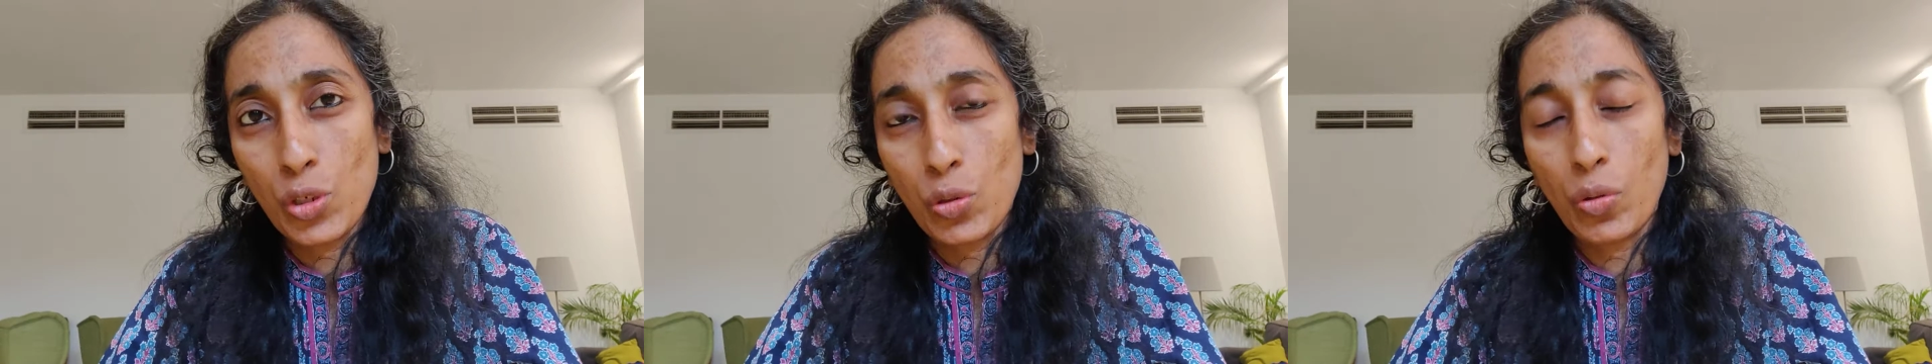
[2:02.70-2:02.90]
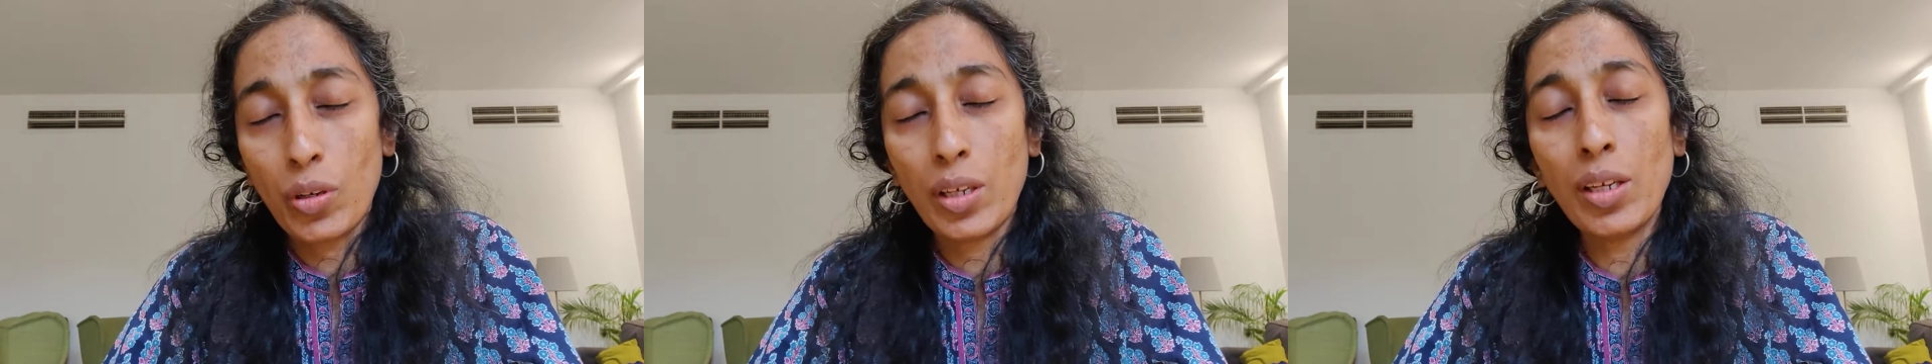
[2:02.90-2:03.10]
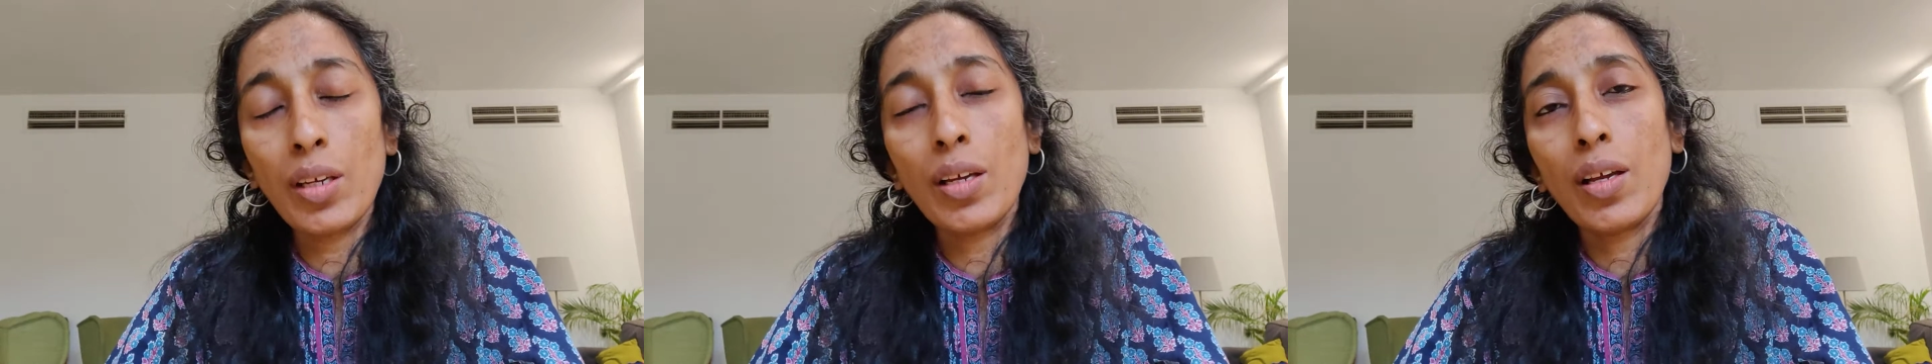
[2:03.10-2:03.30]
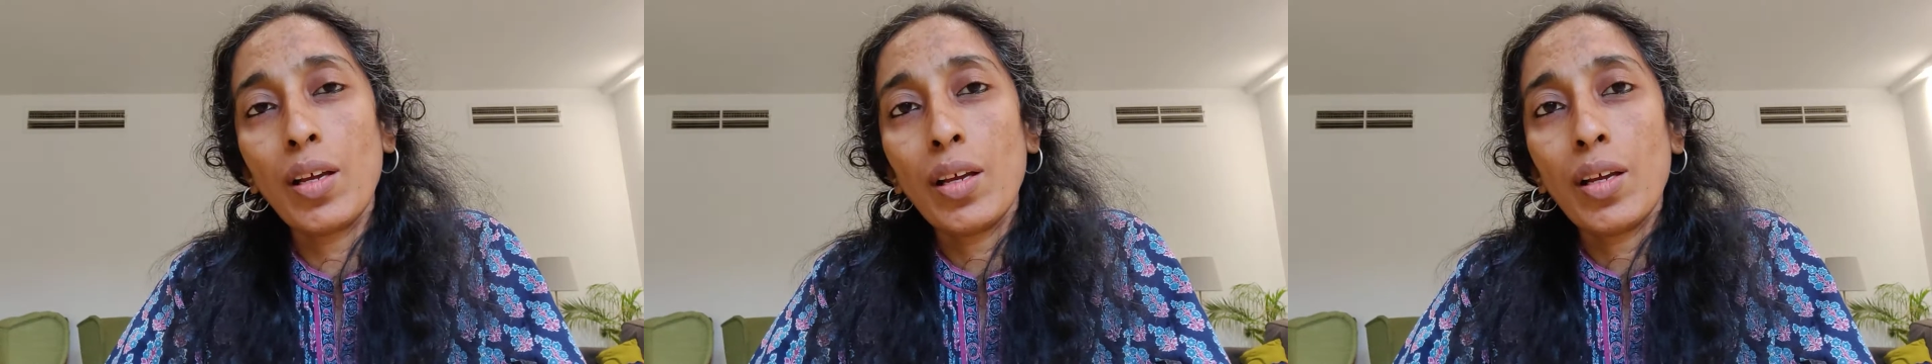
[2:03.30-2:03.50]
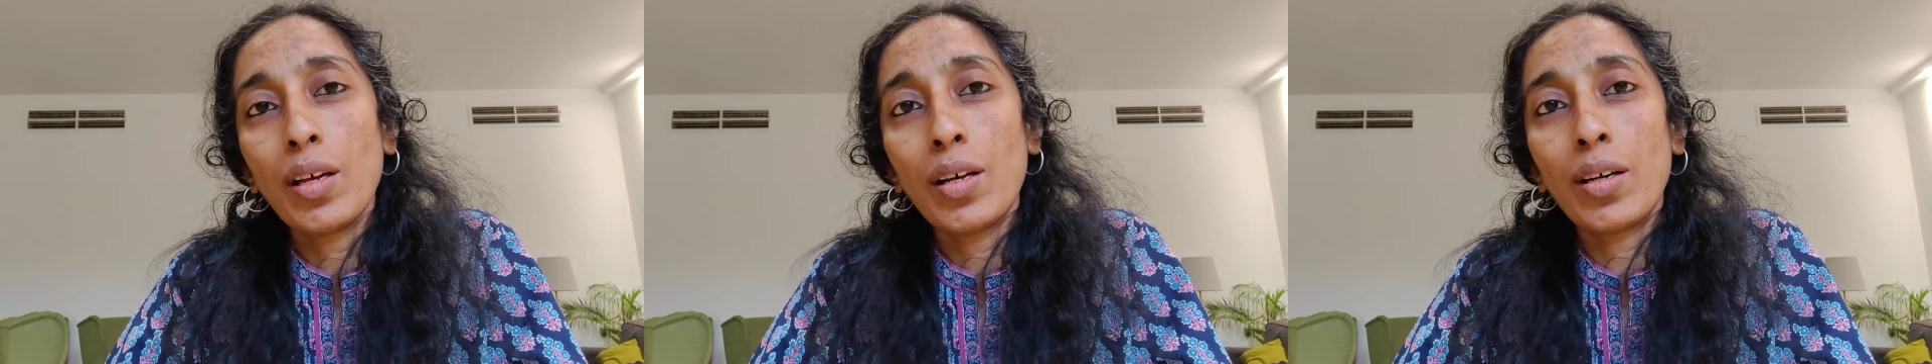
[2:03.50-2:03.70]
the story.
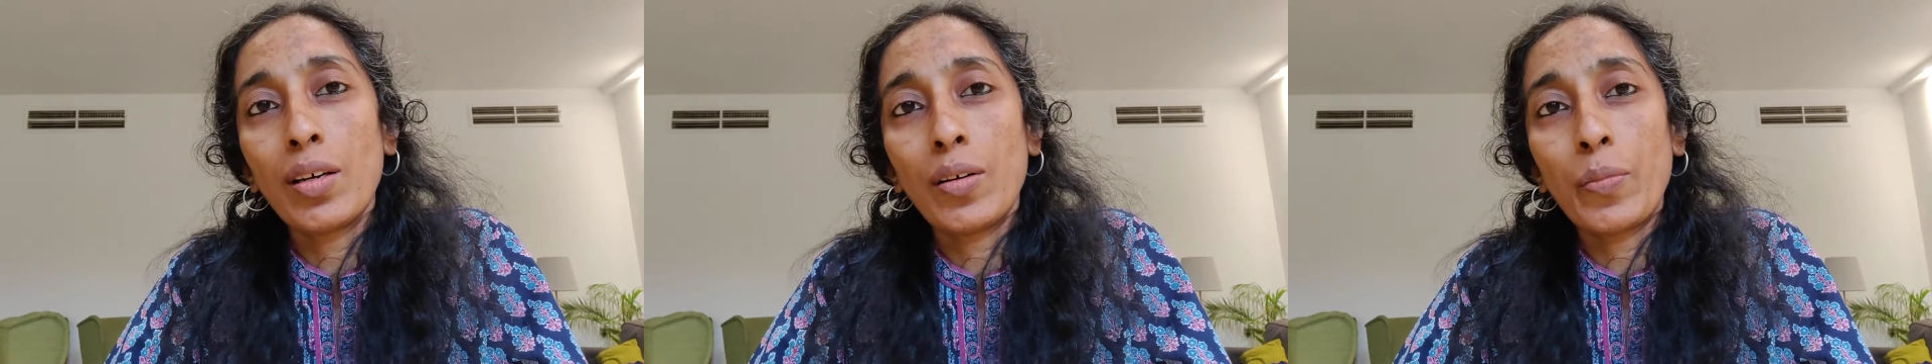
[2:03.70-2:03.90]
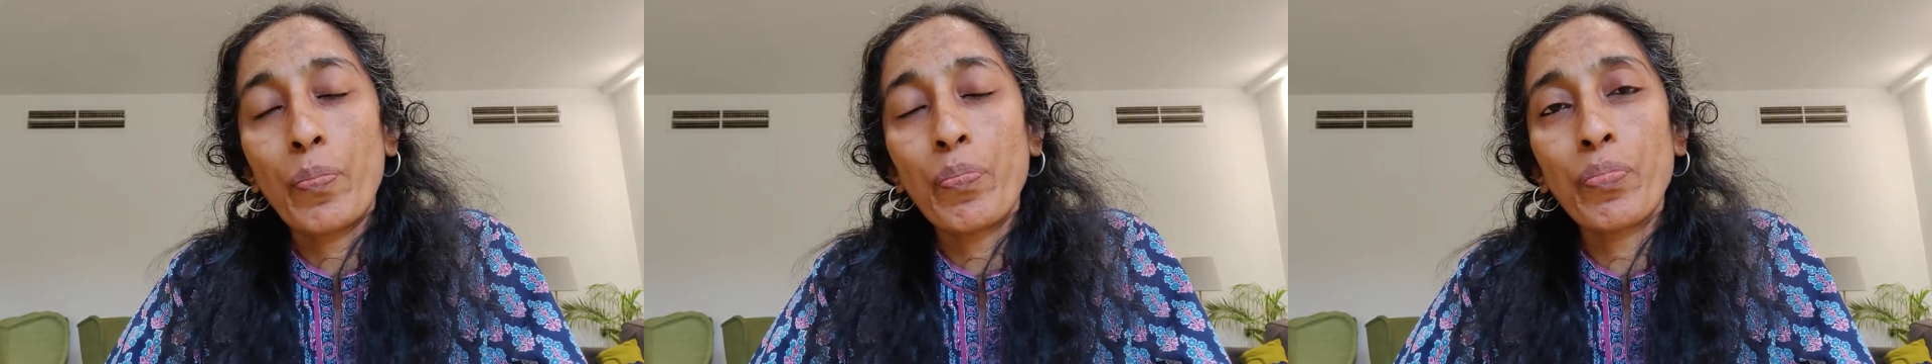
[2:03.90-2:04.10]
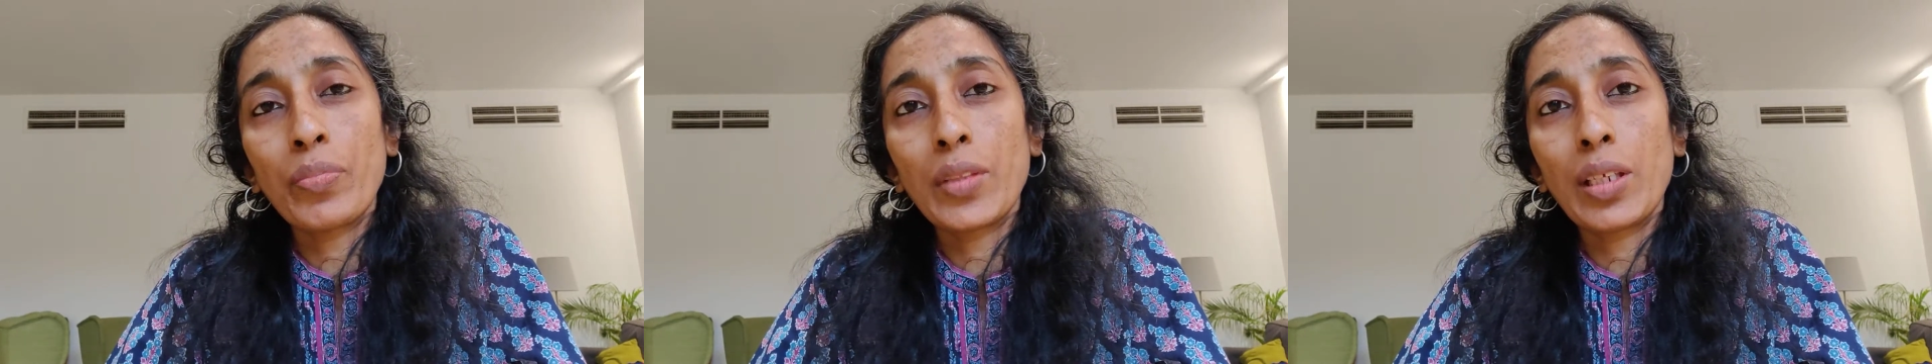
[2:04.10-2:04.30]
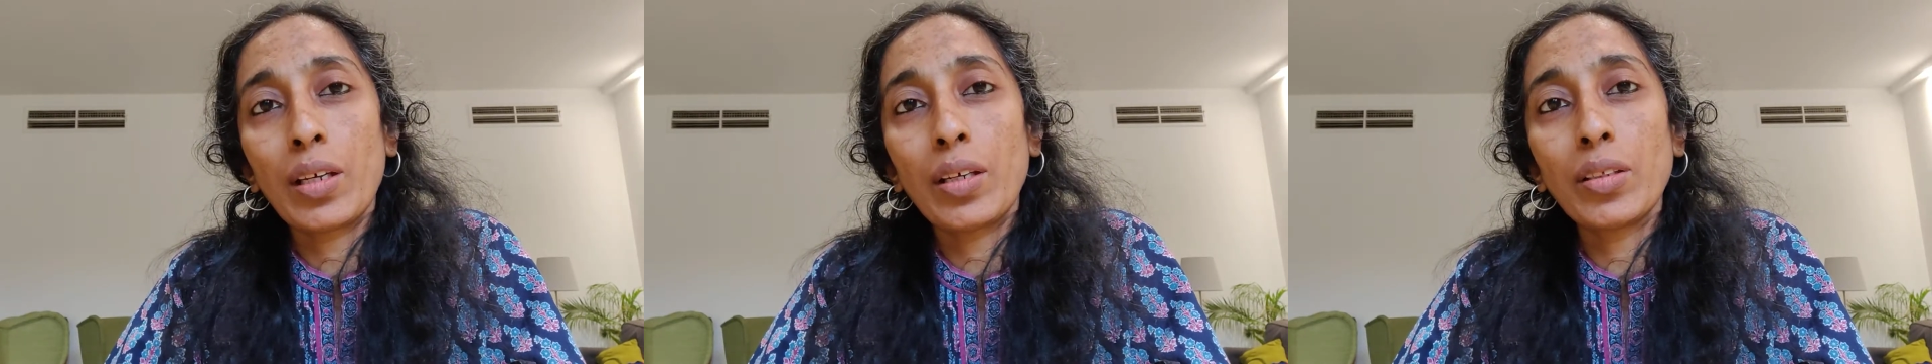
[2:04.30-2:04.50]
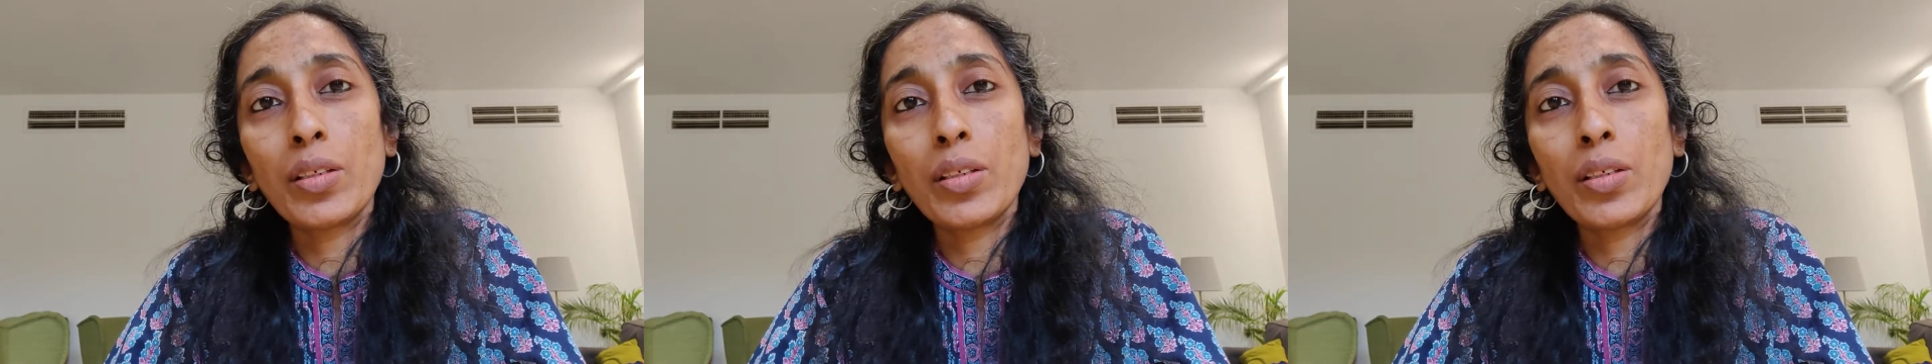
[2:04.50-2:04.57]
The